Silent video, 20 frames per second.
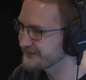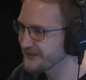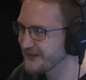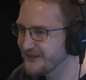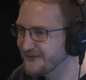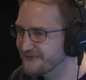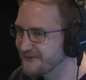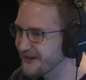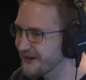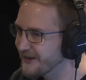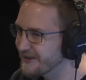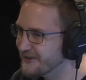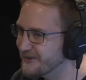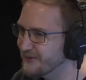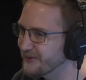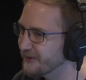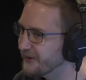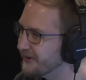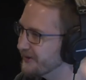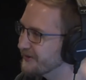They've got
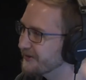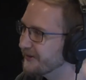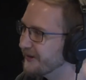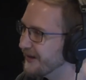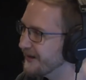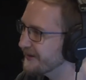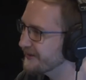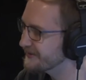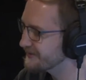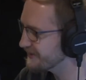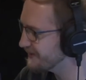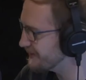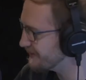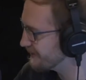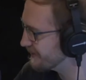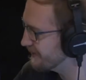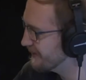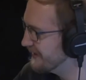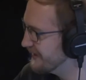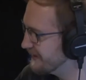you hook, line, and
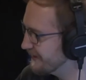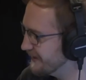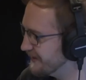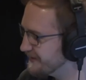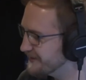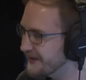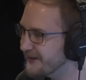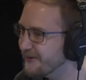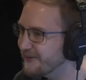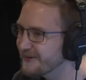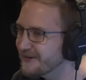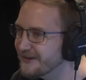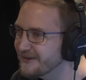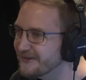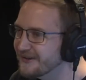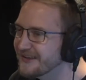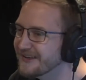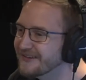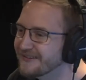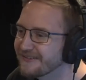sinker. They don't need...